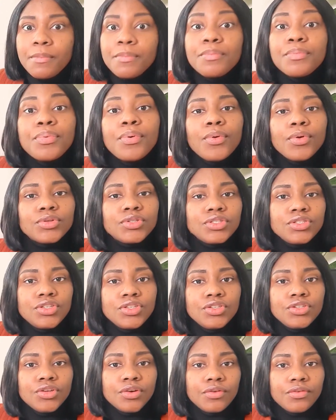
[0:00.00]

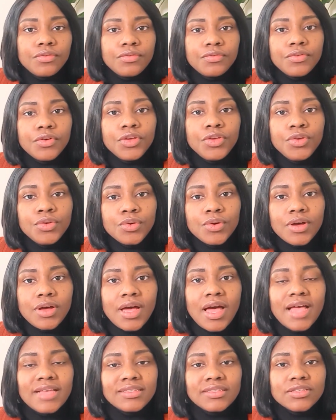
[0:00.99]
procedure for
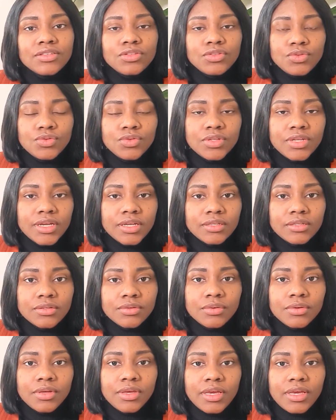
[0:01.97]
you as the student.